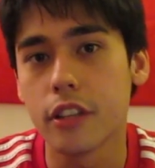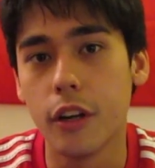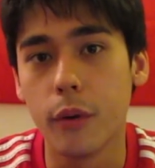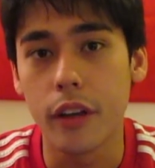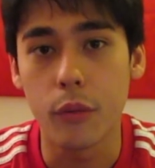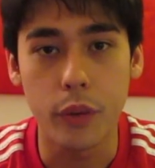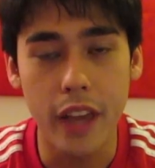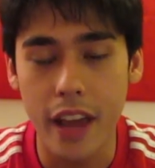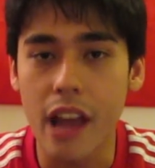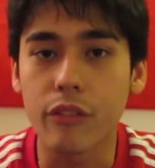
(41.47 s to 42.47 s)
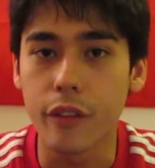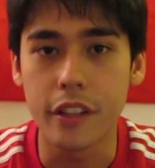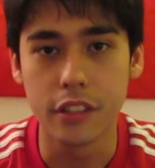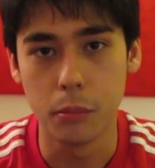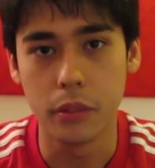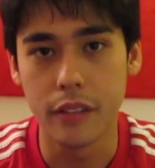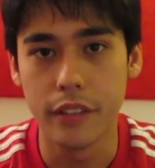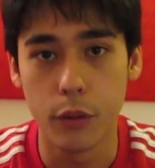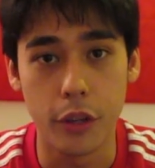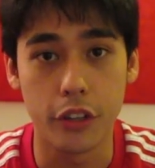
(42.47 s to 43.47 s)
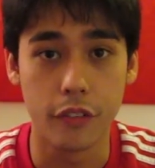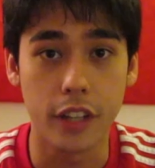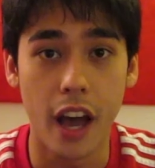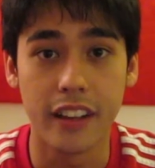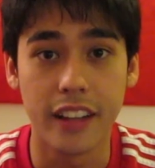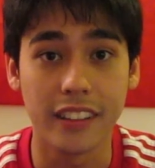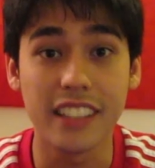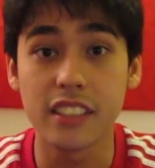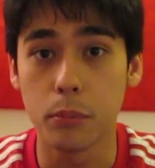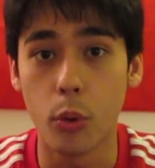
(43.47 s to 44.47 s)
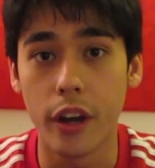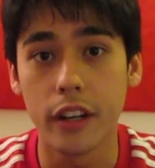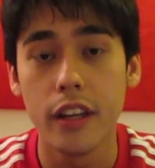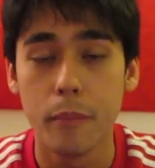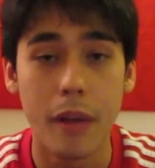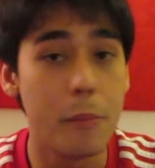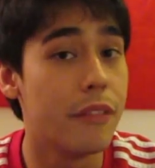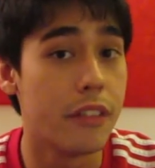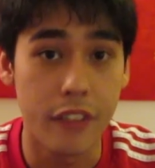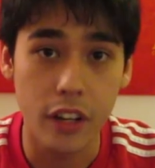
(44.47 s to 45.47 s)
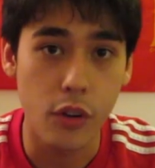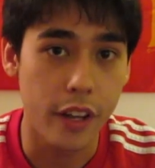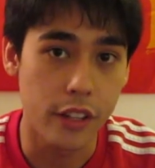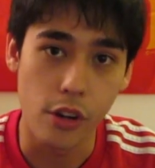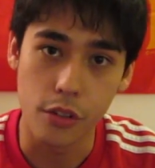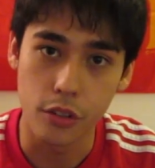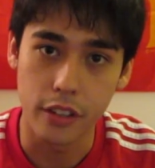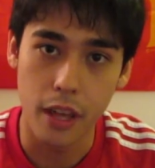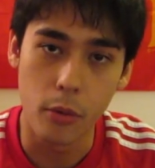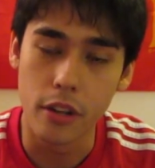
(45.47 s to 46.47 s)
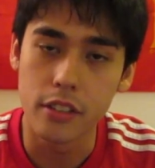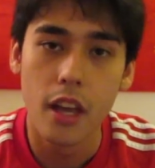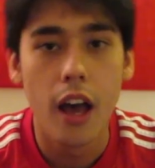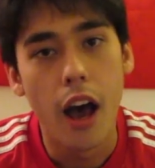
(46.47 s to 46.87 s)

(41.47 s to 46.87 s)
So we had every reason to believe that we could have gotten at least a point, maybe even a victory against Arsenal at the Emirates.